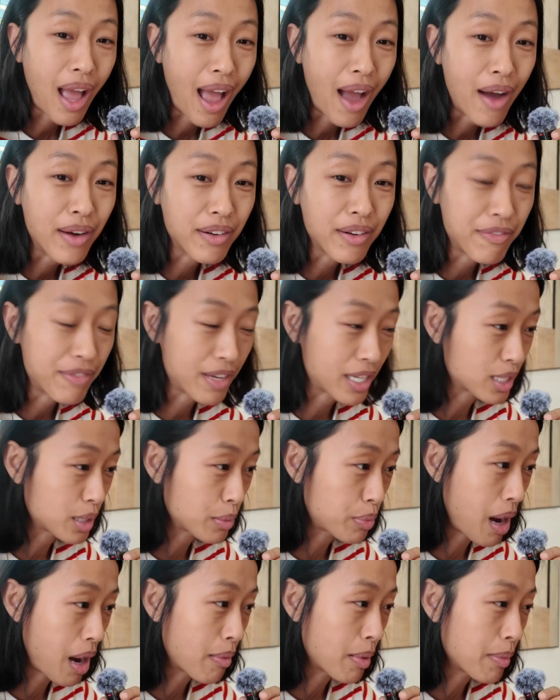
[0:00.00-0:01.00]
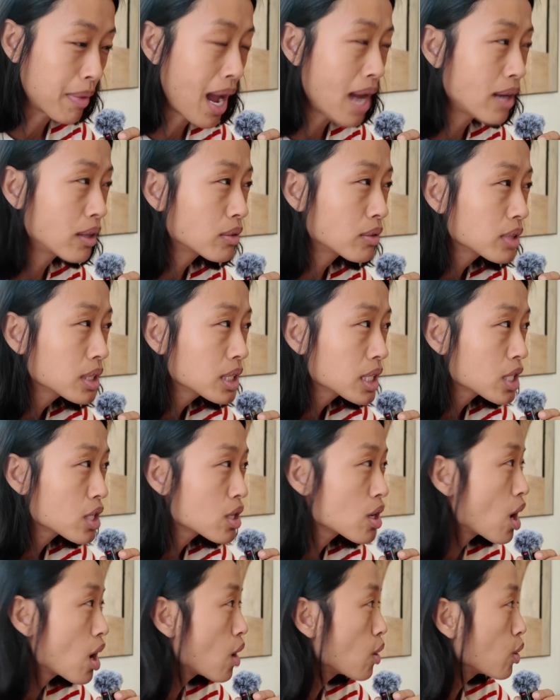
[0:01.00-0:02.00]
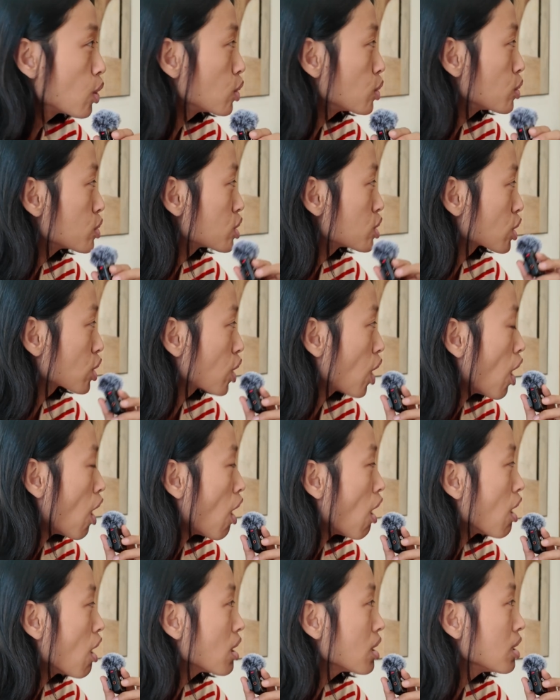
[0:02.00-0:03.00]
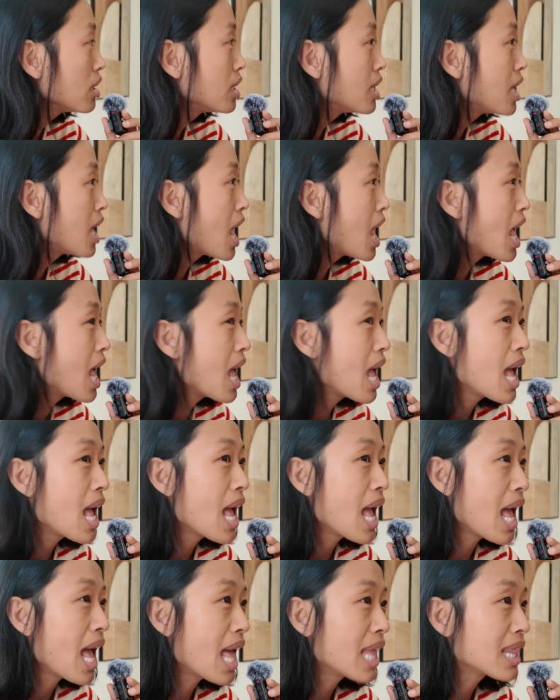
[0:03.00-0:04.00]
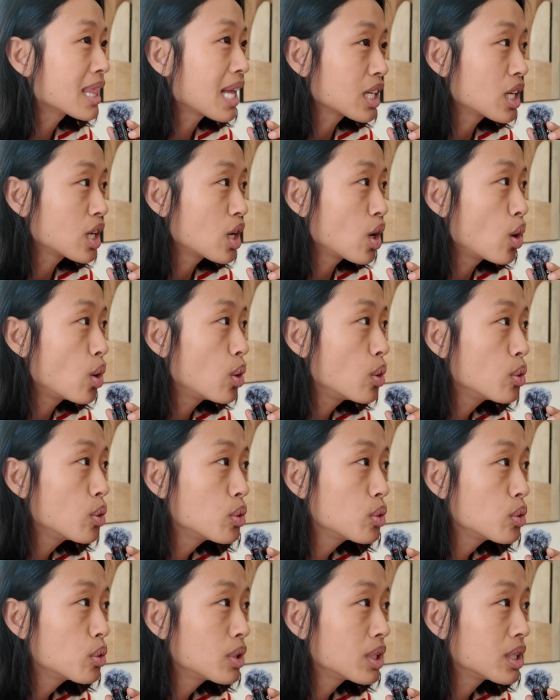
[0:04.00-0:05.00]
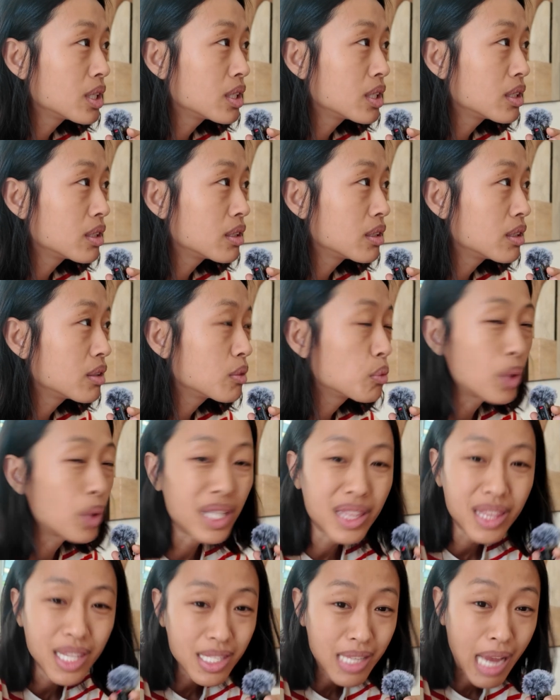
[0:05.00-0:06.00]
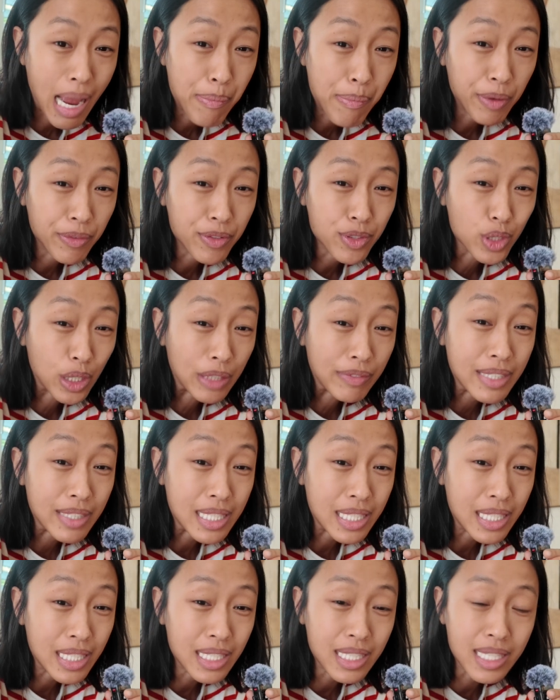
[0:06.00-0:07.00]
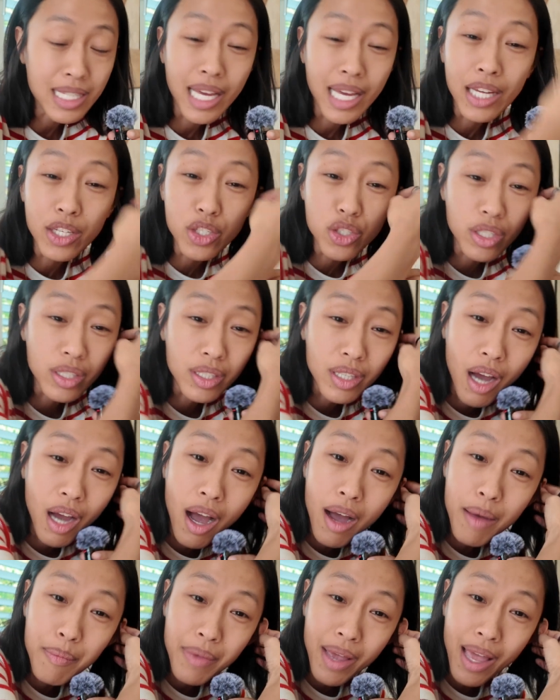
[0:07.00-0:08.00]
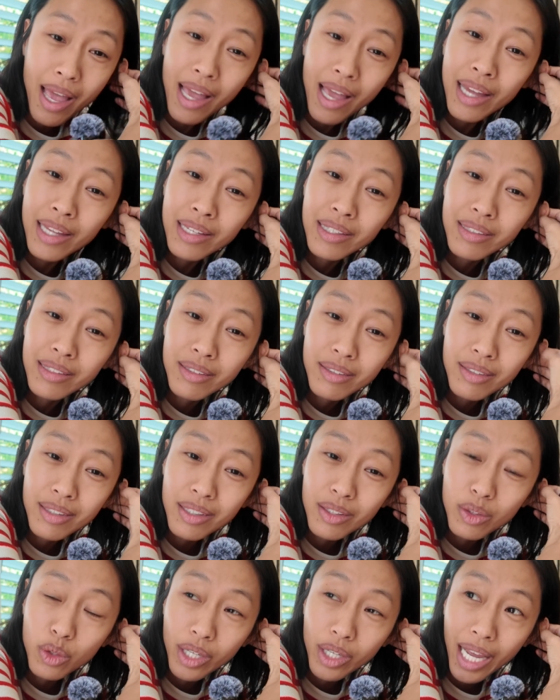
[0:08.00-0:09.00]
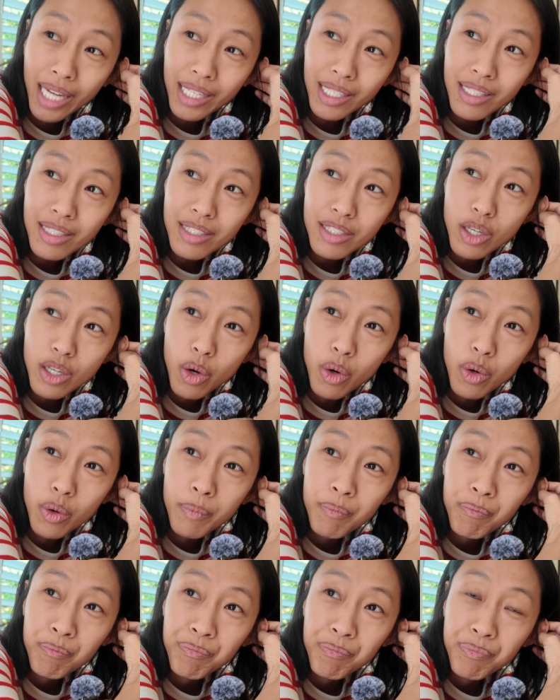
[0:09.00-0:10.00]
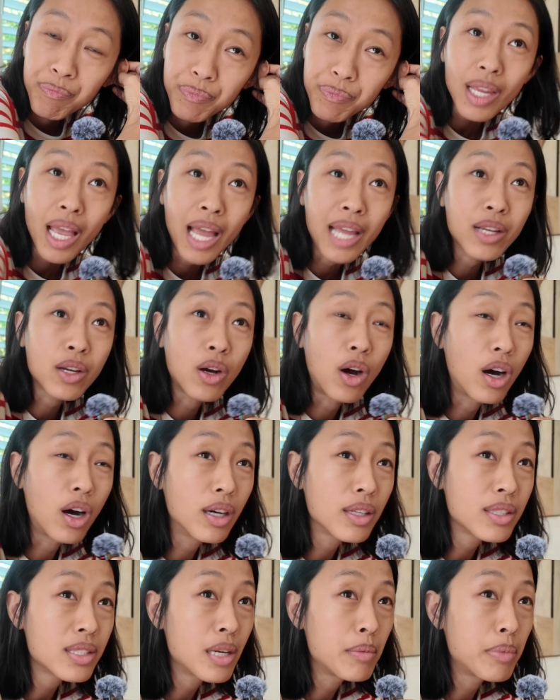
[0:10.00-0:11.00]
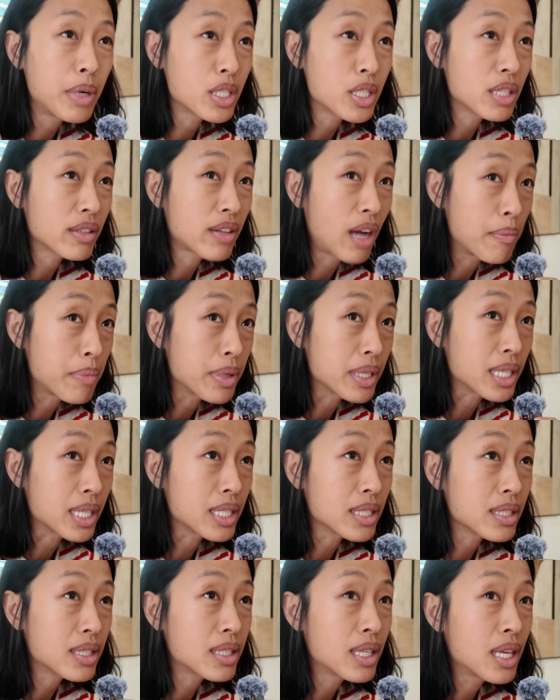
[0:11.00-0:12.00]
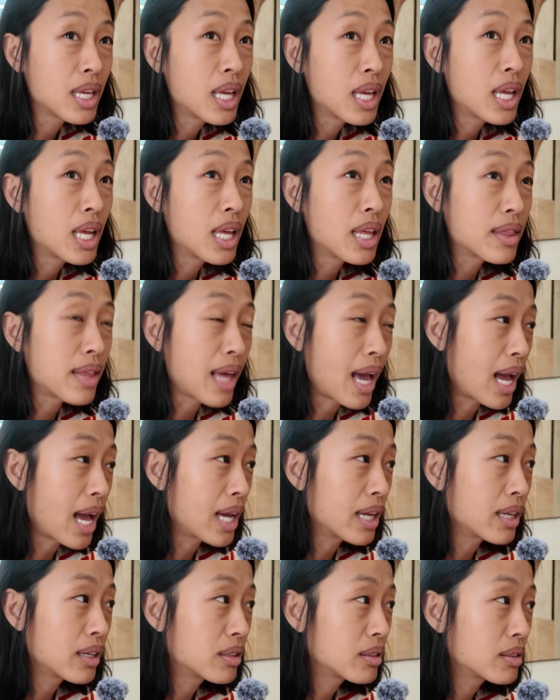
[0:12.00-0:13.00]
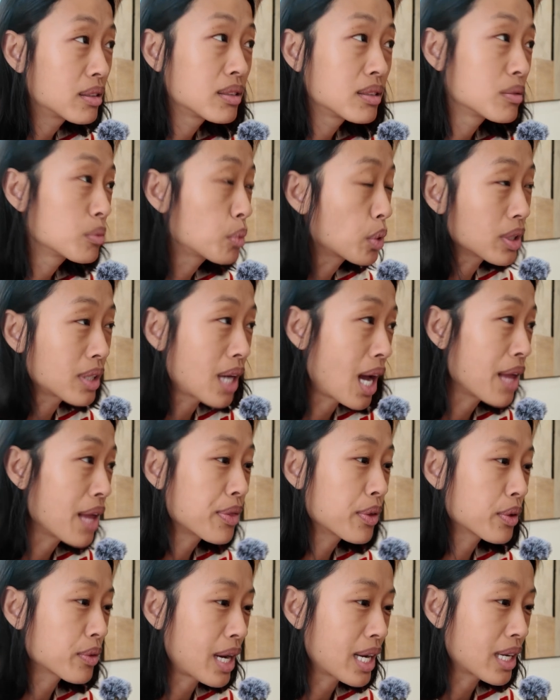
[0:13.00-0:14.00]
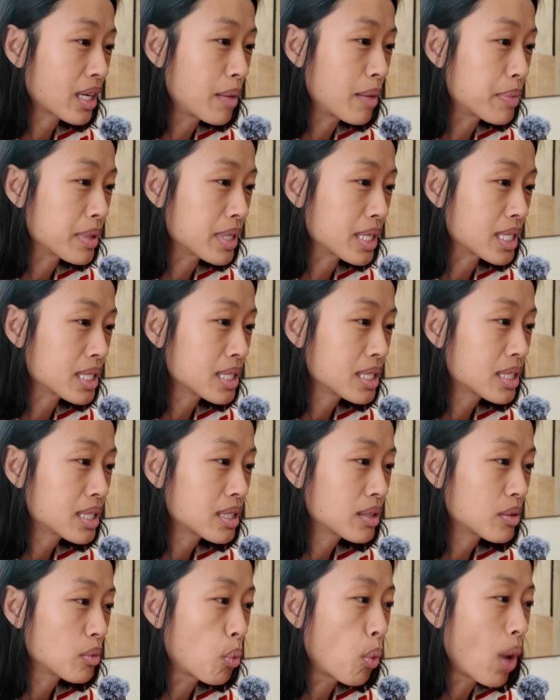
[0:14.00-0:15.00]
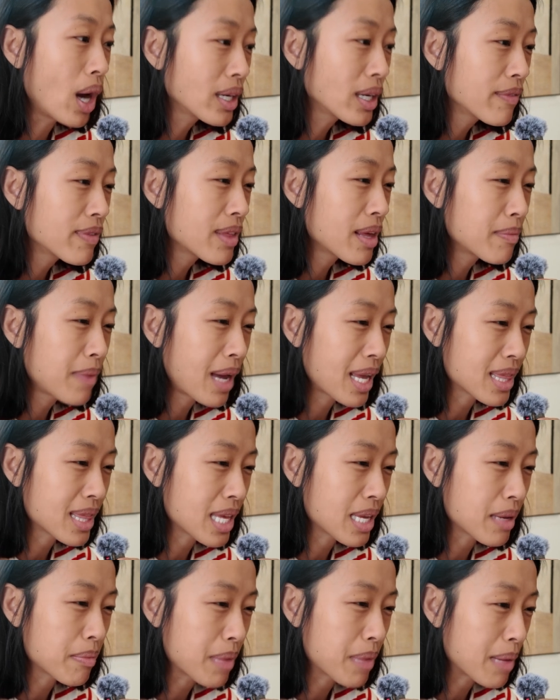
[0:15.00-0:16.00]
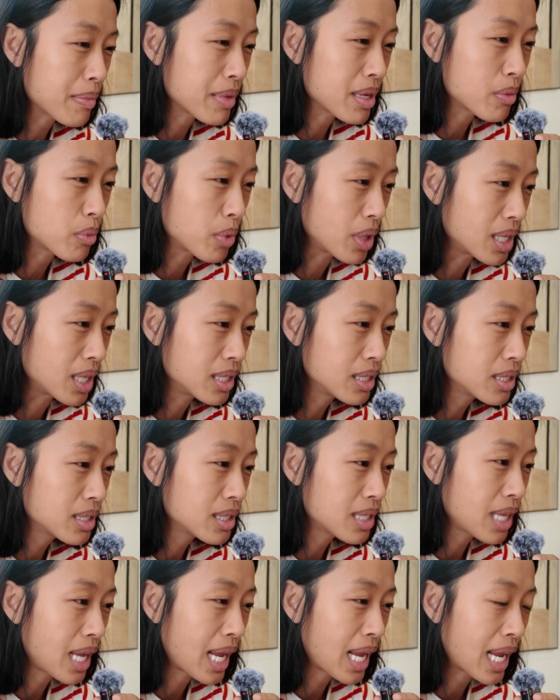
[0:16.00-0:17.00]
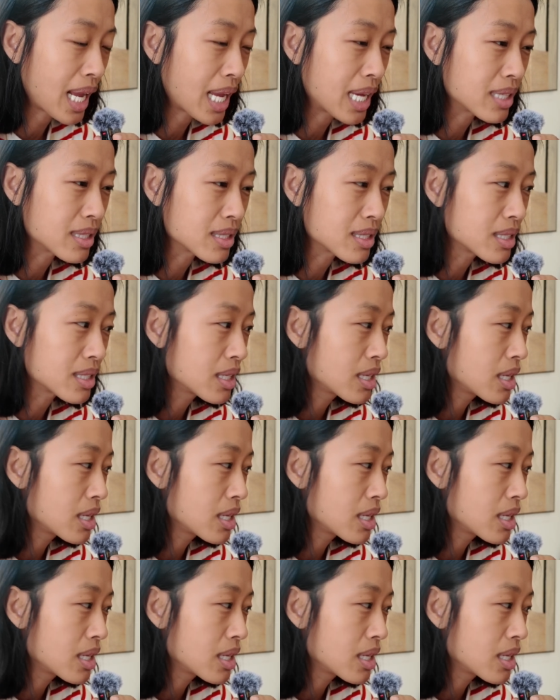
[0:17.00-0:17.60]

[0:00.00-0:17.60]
how to fix the problem. I don't really know who to call and what the type of services that should come and look at it. So I called a bunch of companies that were not the right companies. One of them I think maybe was, and